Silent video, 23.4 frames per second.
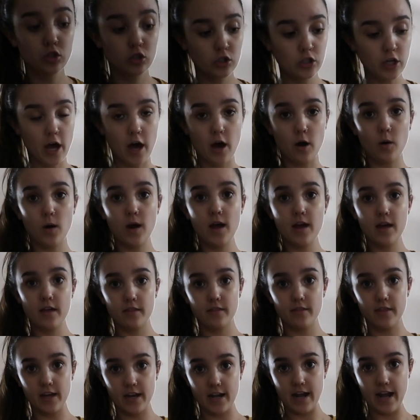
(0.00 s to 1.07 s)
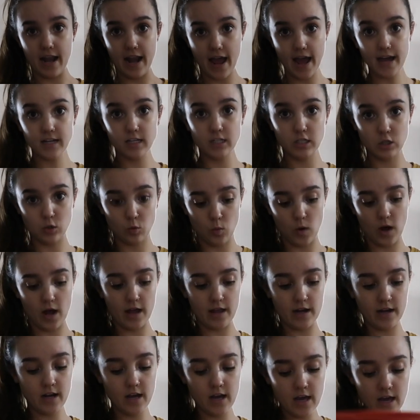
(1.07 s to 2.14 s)
So, the next
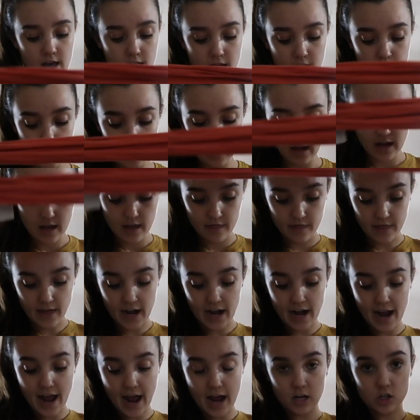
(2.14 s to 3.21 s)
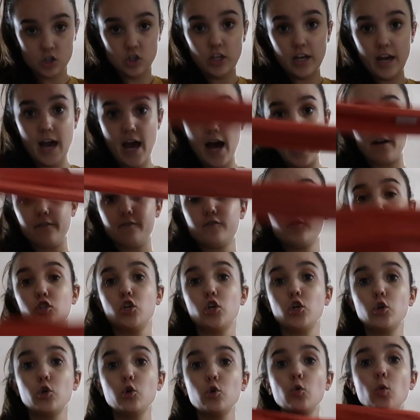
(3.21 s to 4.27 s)
one that I actually have
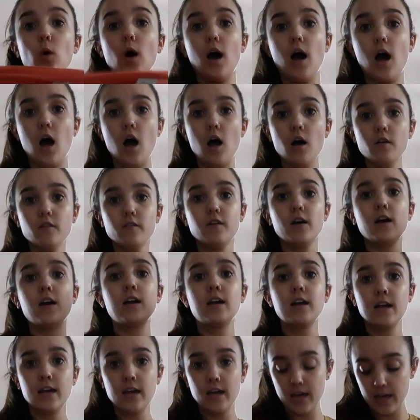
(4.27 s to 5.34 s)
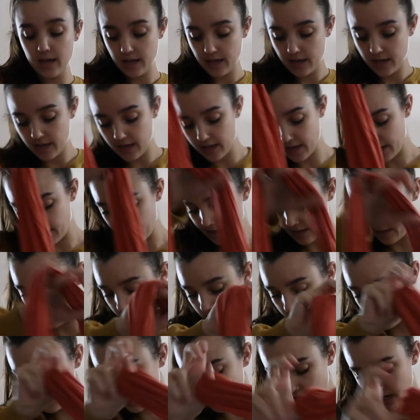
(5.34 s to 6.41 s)
two of
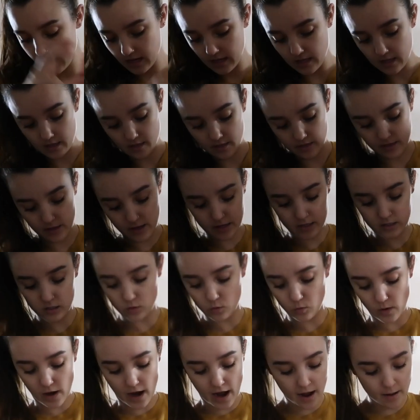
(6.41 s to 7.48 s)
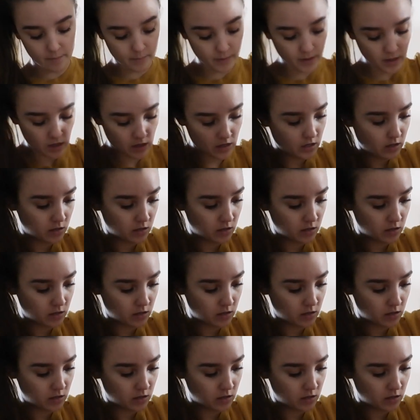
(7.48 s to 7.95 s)
is this wrap.